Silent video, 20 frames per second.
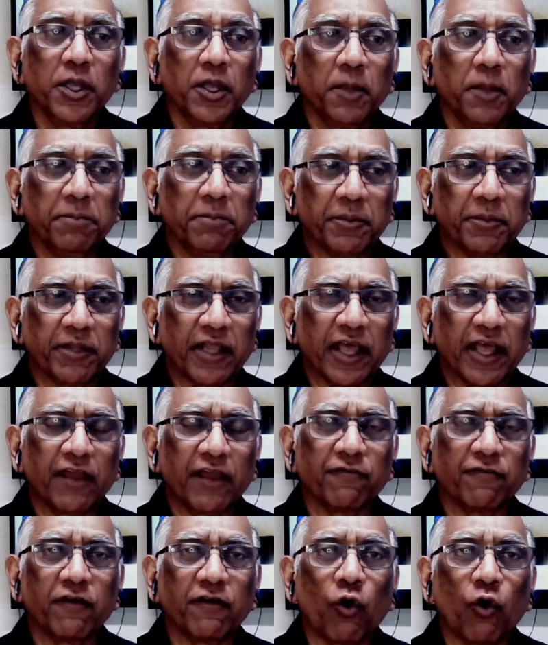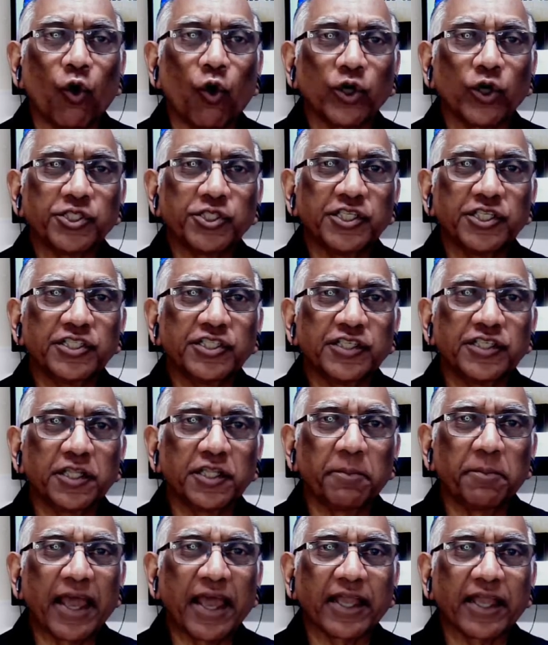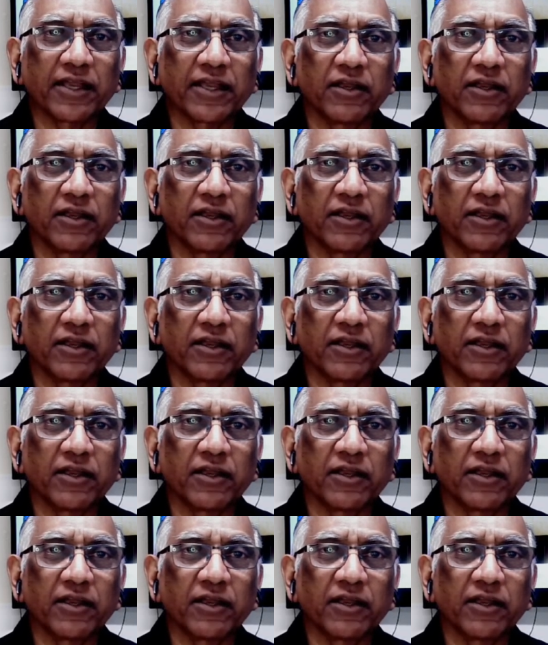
people have horses in the back